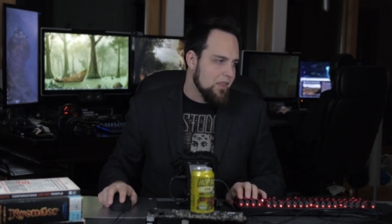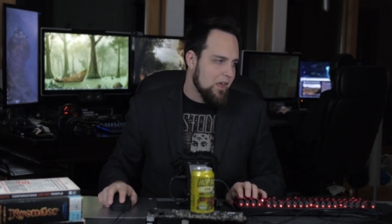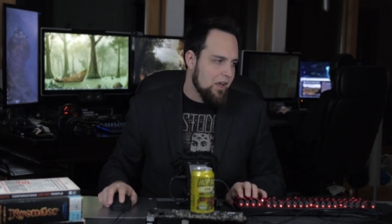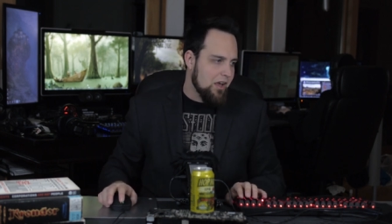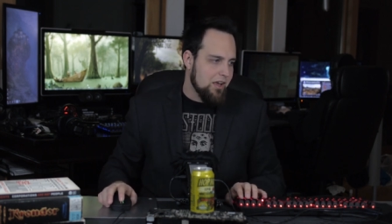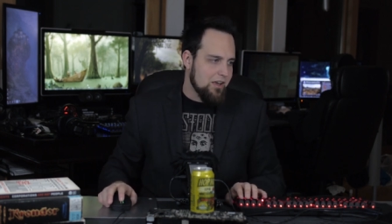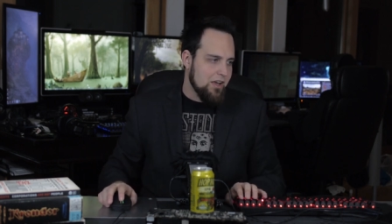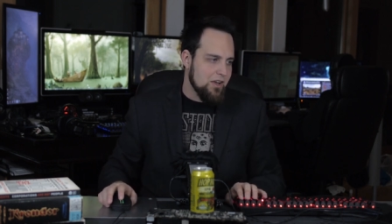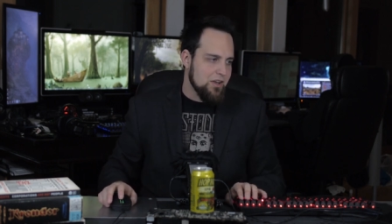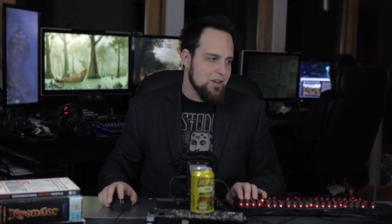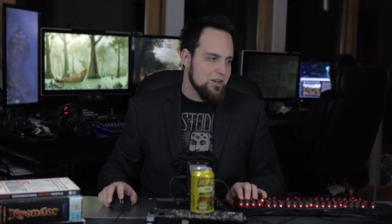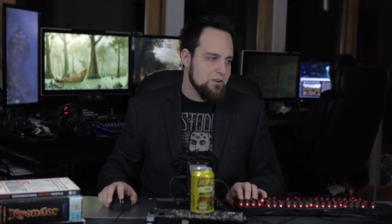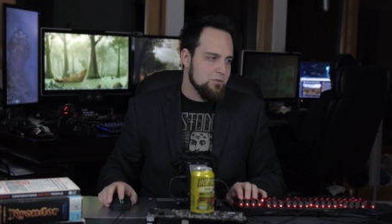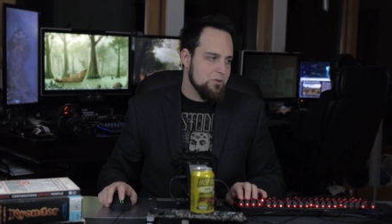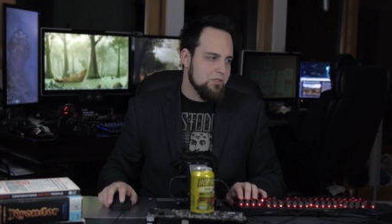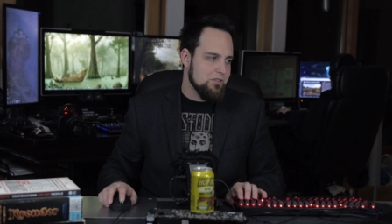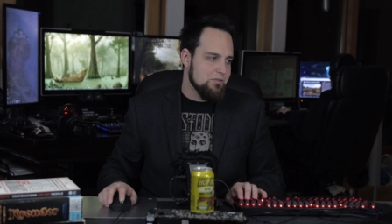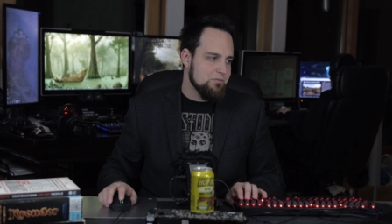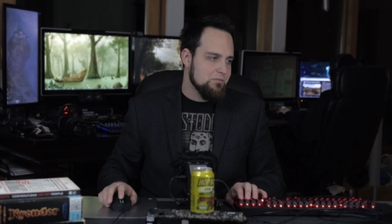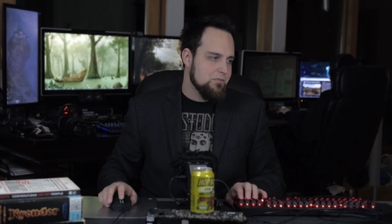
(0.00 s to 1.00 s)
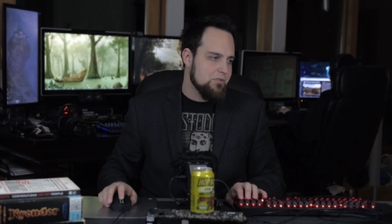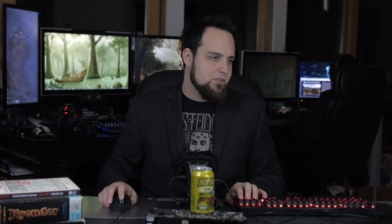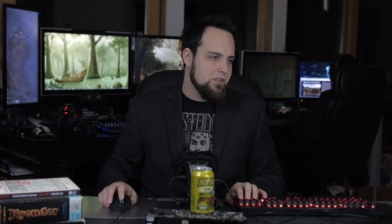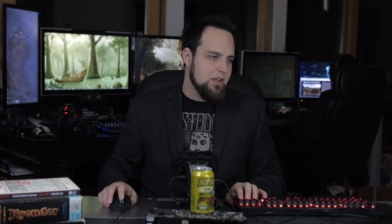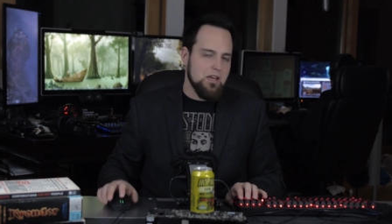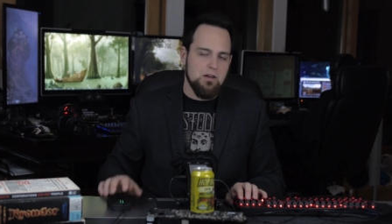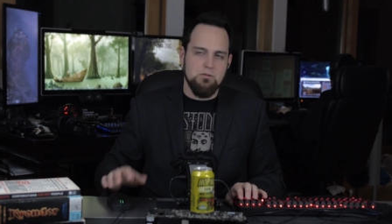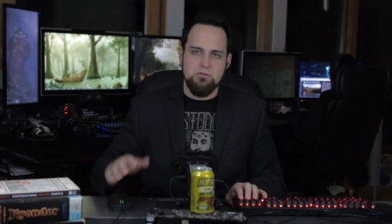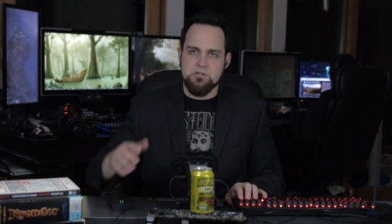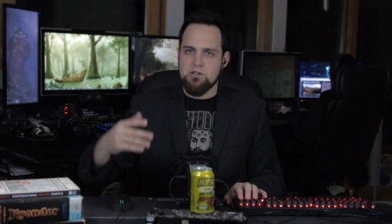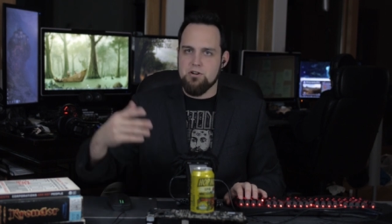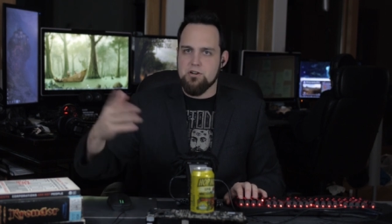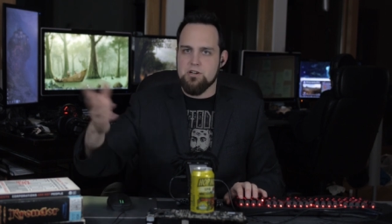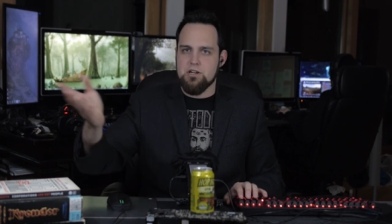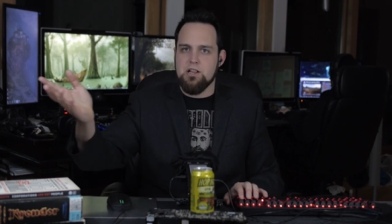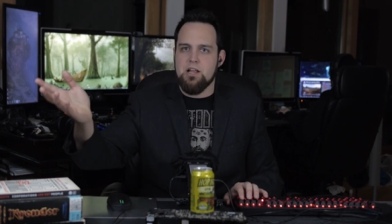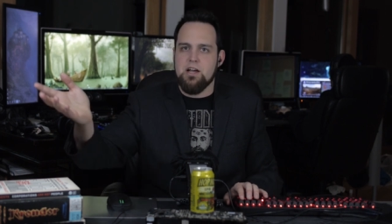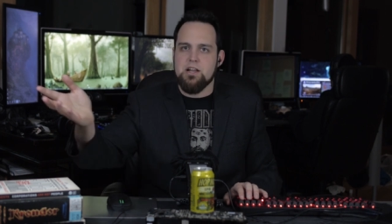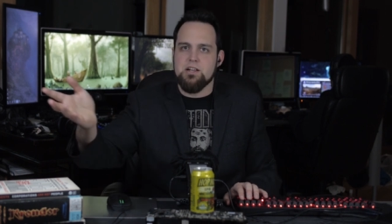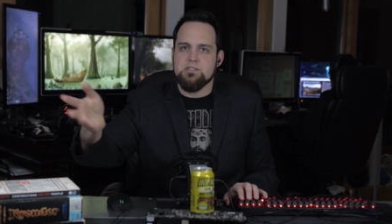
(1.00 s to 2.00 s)
I, I, got into a thing i was
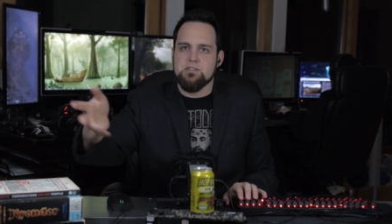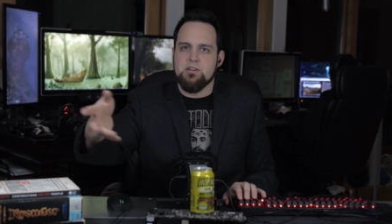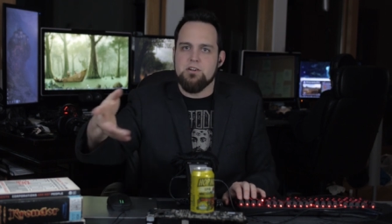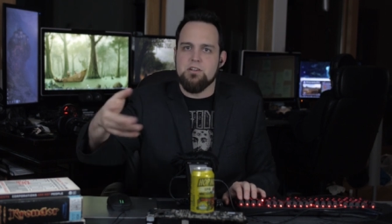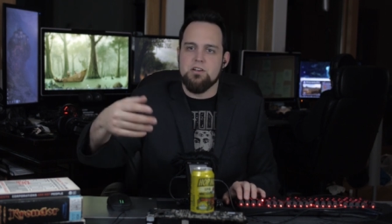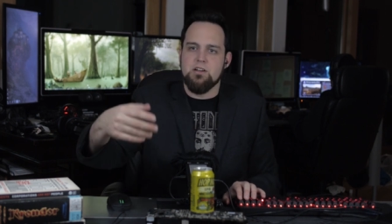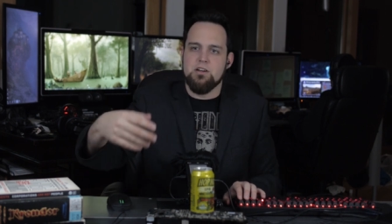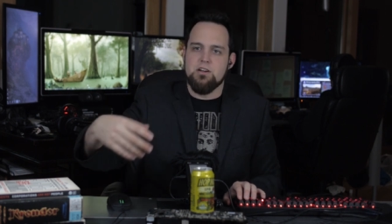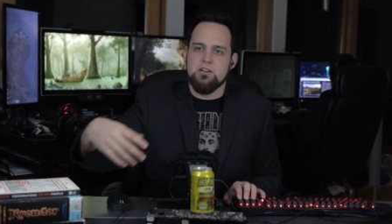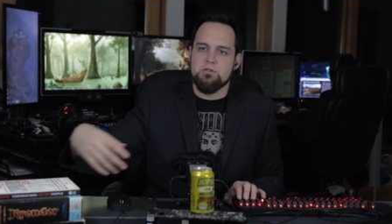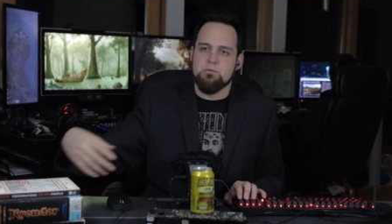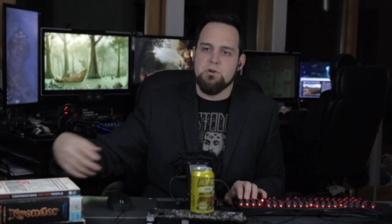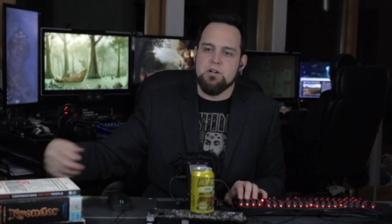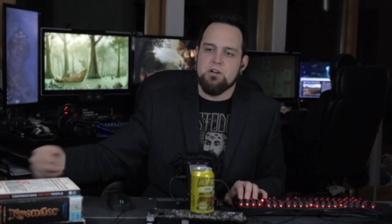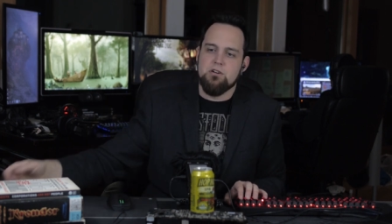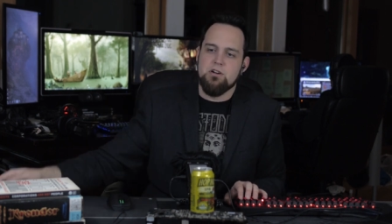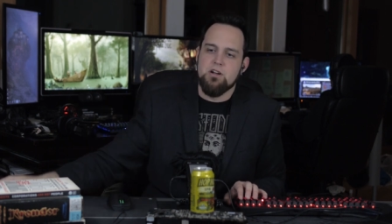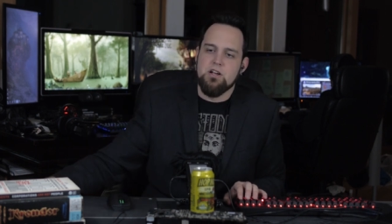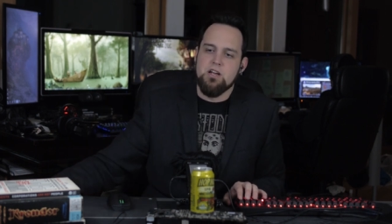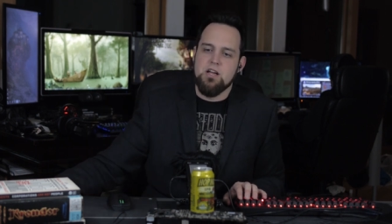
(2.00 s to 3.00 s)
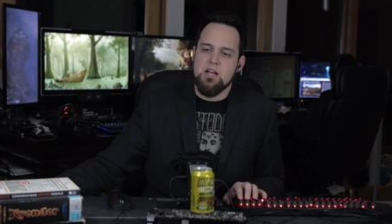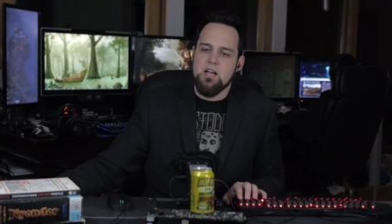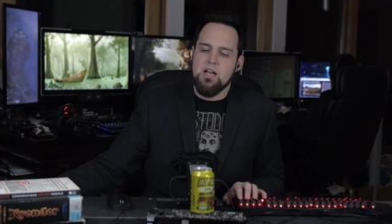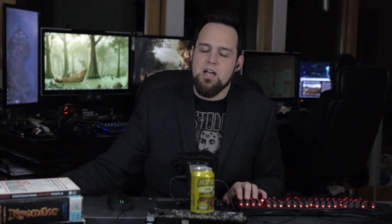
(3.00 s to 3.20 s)
talking to linus on uh, twitter